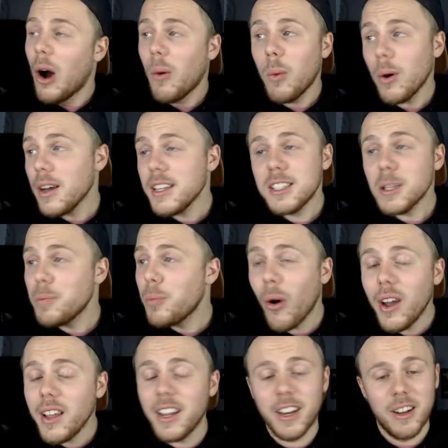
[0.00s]
What is the
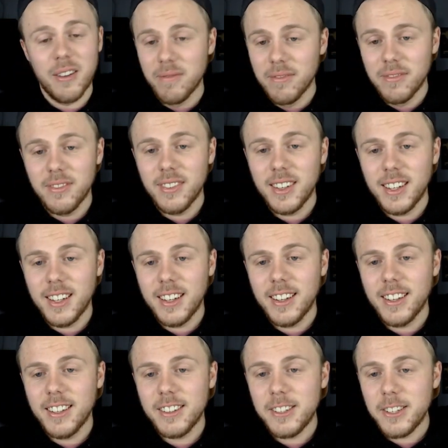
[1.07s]
point in them?
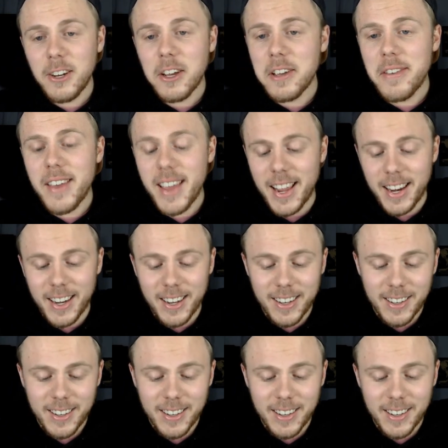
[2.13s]
Do you know what I mean?